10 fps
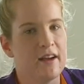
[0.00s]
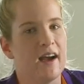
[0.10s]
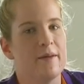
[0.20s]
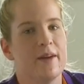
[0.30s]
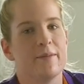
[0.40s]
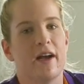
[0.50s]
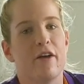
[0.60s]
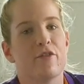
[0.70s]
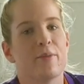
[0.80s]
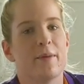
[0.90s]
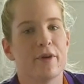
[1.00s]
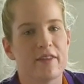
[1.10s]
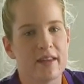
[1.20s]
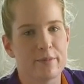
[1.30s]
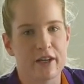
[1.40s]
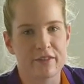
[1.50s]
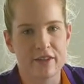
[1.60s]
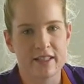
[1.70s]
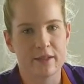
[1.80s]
I remember for my birthday breakfast,